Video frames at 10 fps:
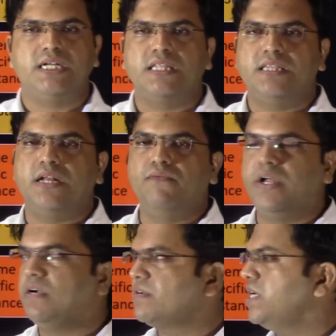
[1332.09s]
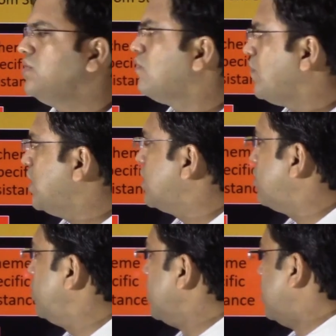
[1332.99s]
and then we'll try to figure
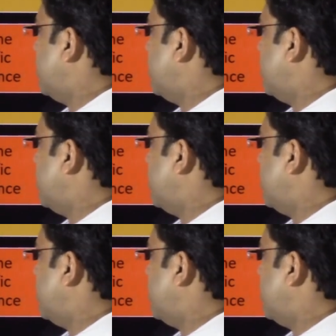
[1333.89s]
out